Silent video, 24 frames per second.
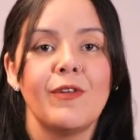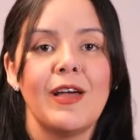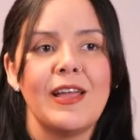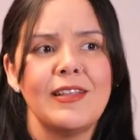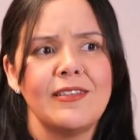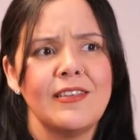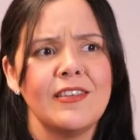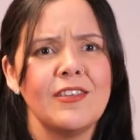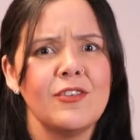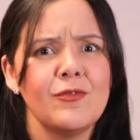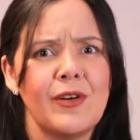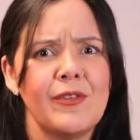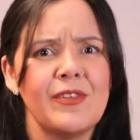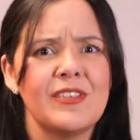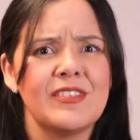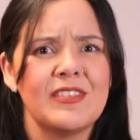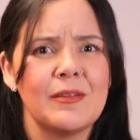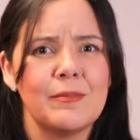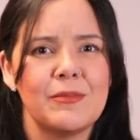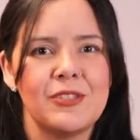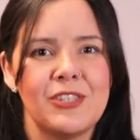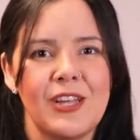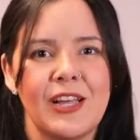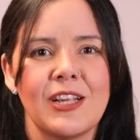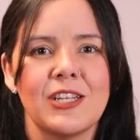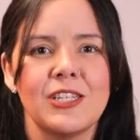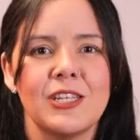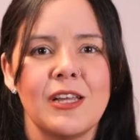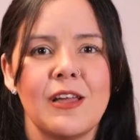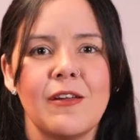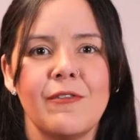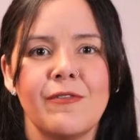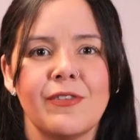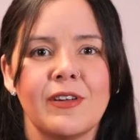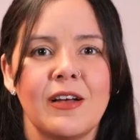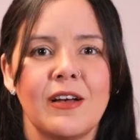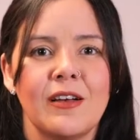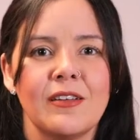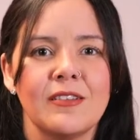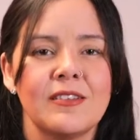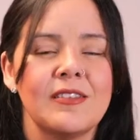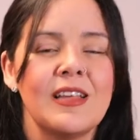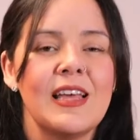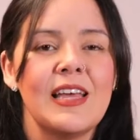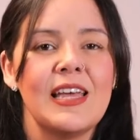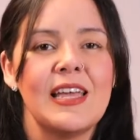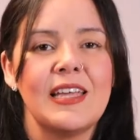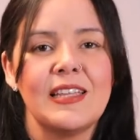And this is very subjective
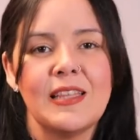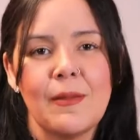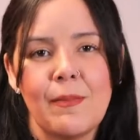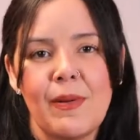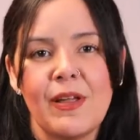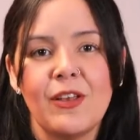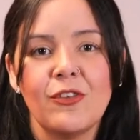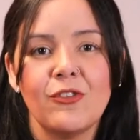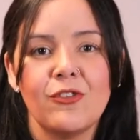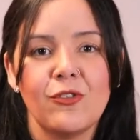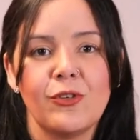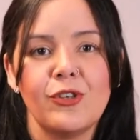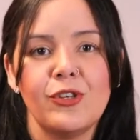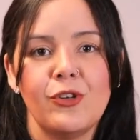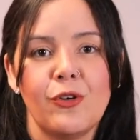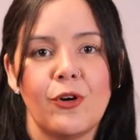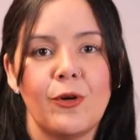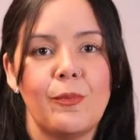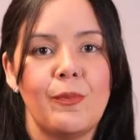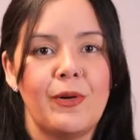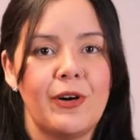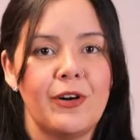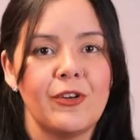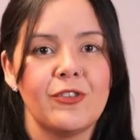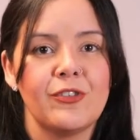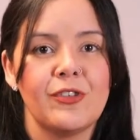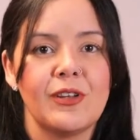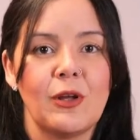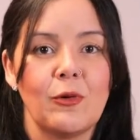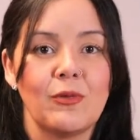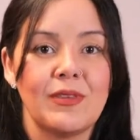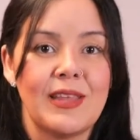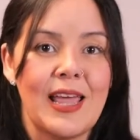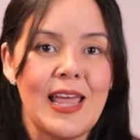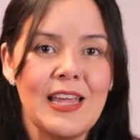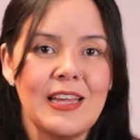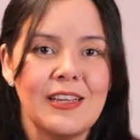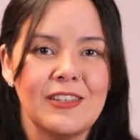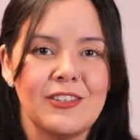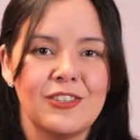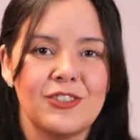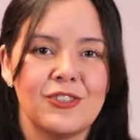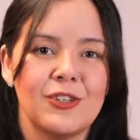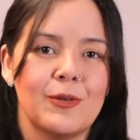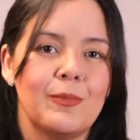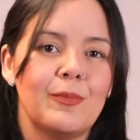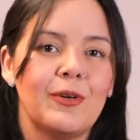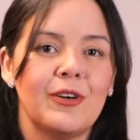because it depends on your personal
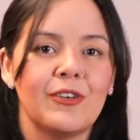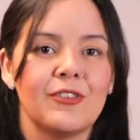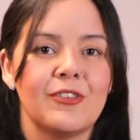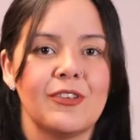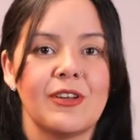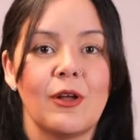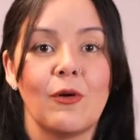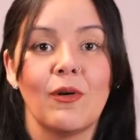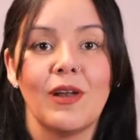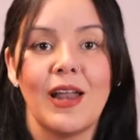taste, your personal